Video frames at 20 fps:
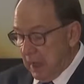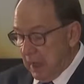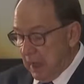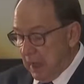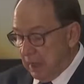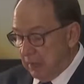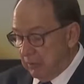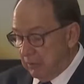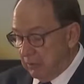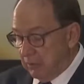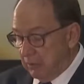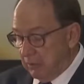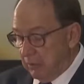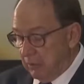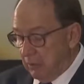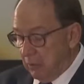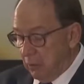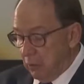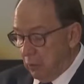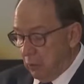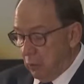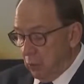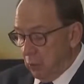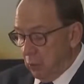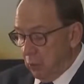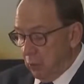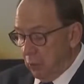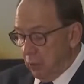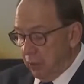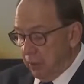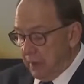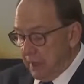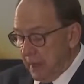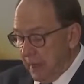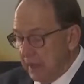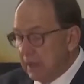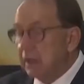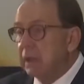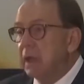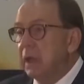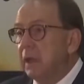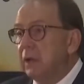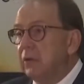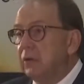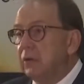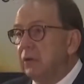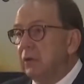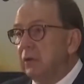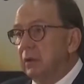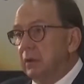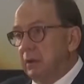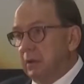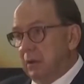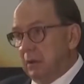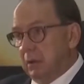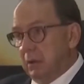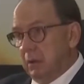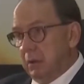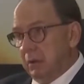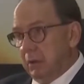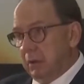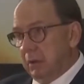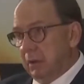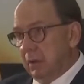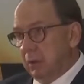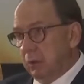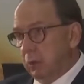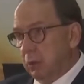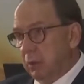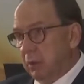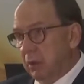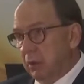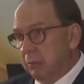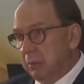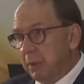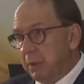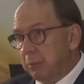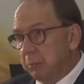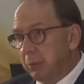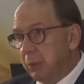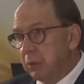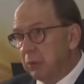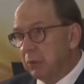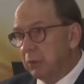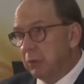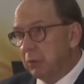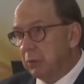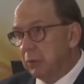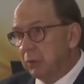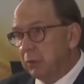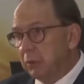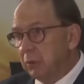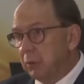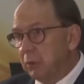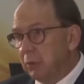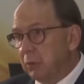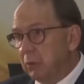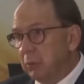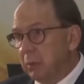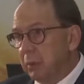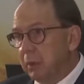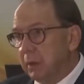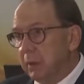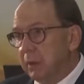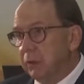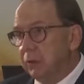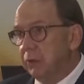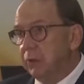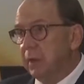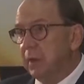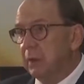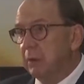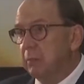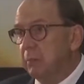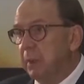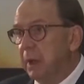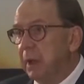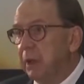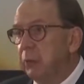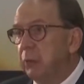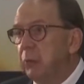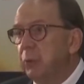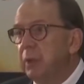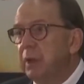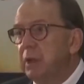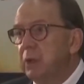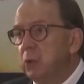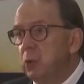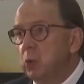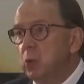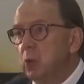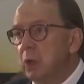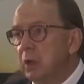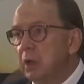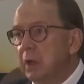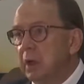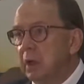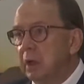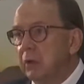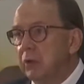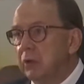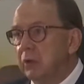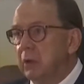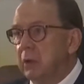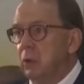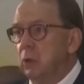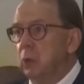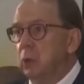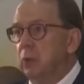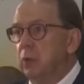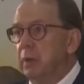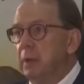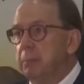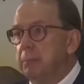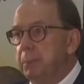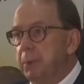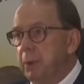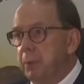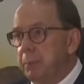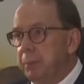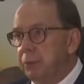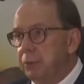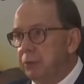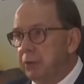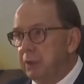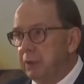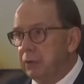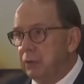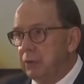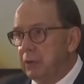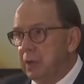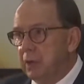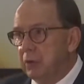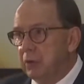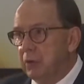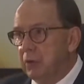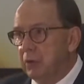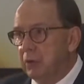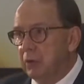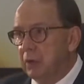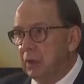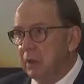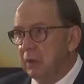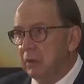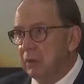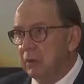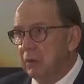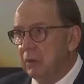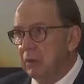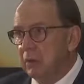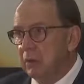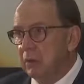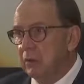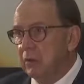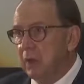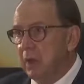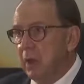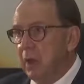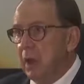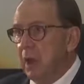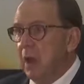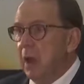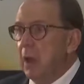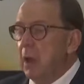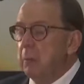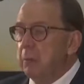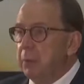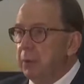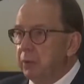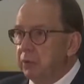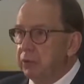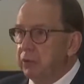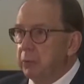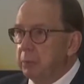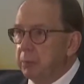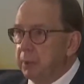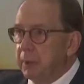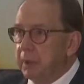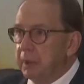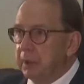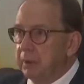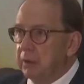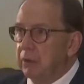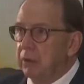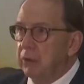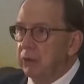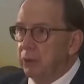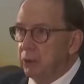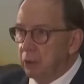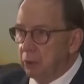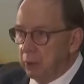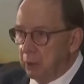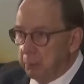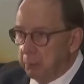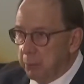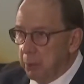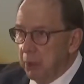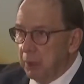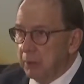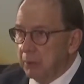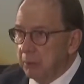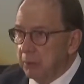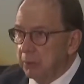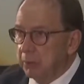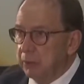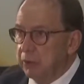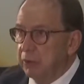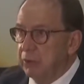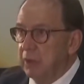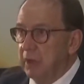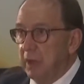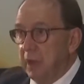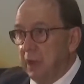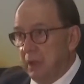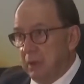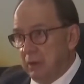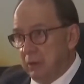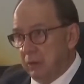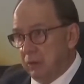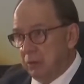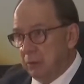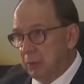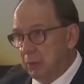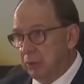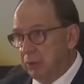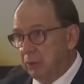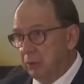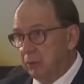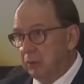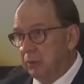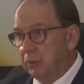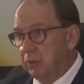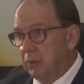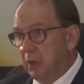And the allegation that would have been put to Mr. Zuma is that by reorganizing or repurposing state-owned entities, principally through appointments and dismissals,